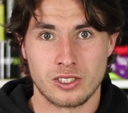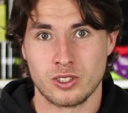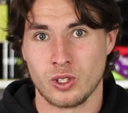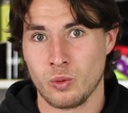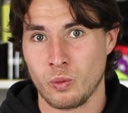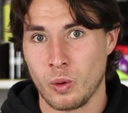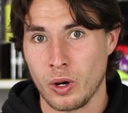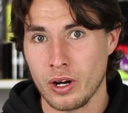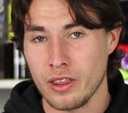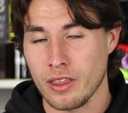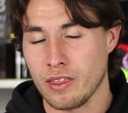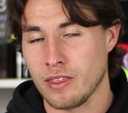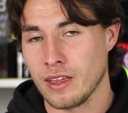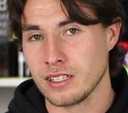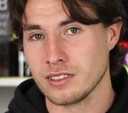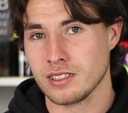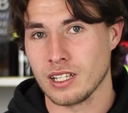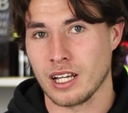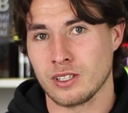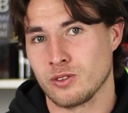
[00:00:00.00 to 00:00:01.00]
So one of the
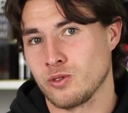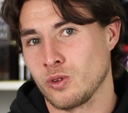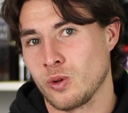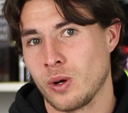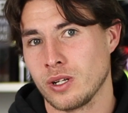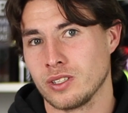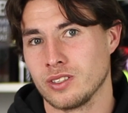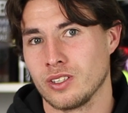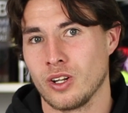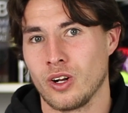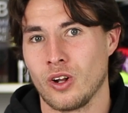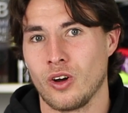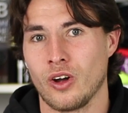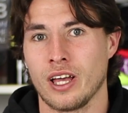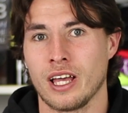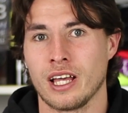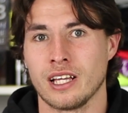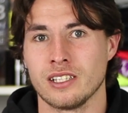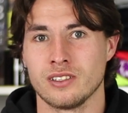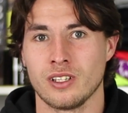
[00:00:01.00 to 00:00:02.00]
things that gets requested a lot
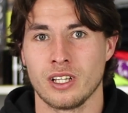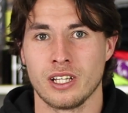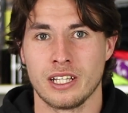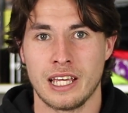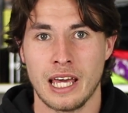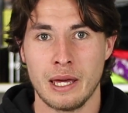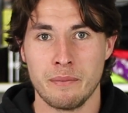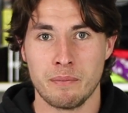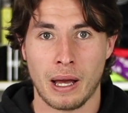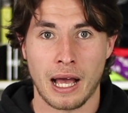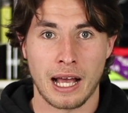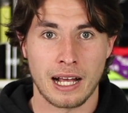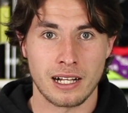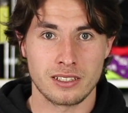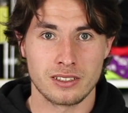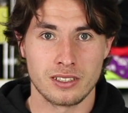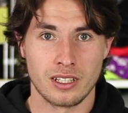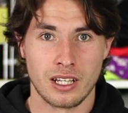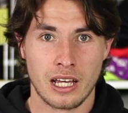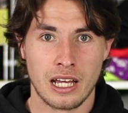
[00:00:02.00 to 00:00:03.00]
is kit
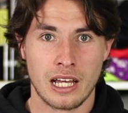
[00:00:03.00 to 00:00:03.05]
bags.